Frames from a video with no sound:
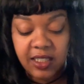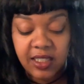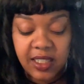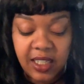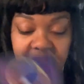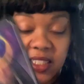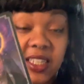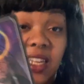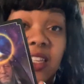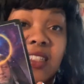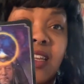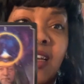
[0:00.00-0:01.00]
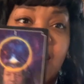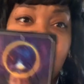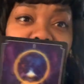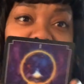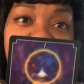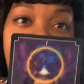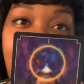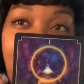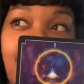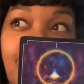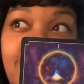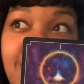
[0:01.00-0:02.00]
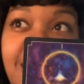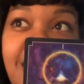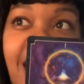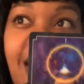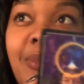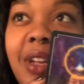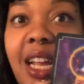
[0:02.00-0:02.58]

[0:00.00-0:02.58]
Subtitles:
is going to take time, and you're just like, but